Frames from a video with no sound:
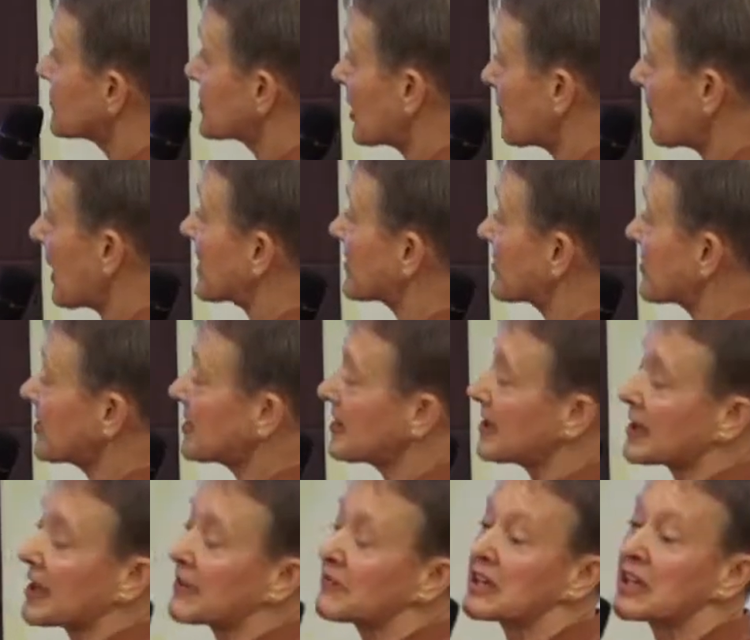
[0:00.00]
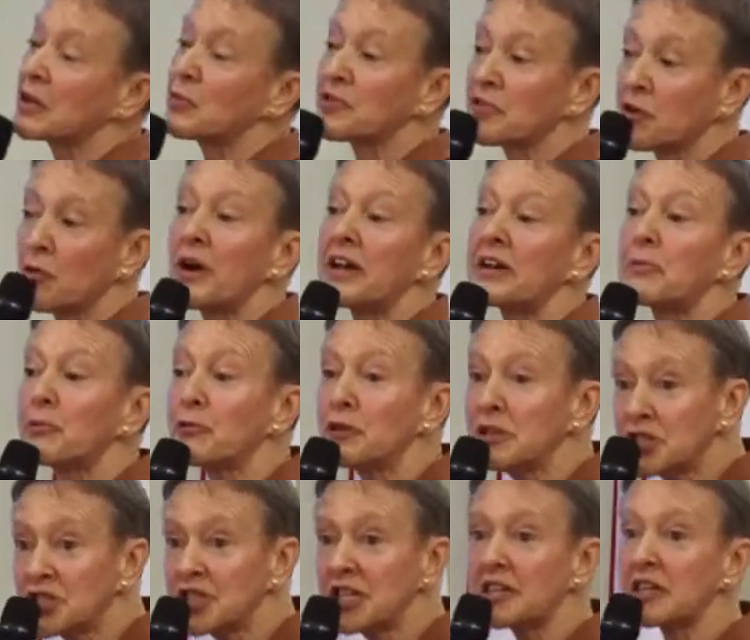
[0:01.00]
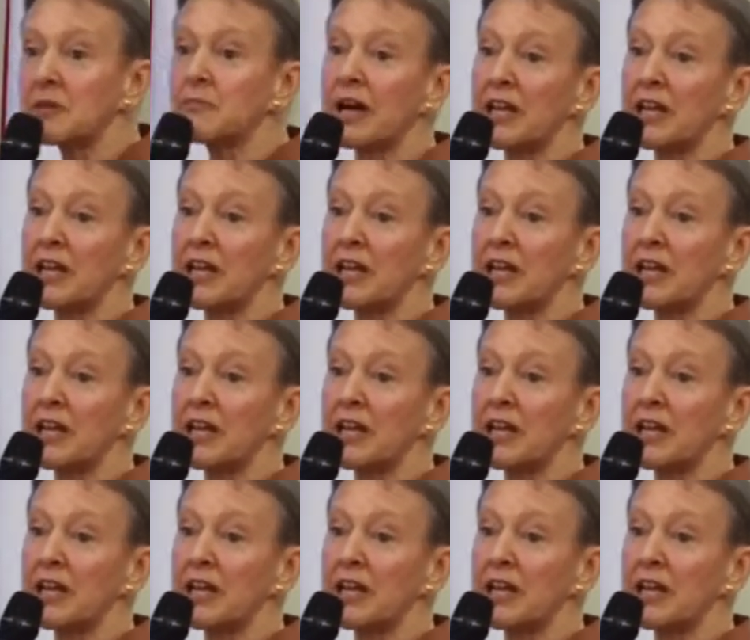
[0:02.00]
capacity, and I think it was quite appreciated by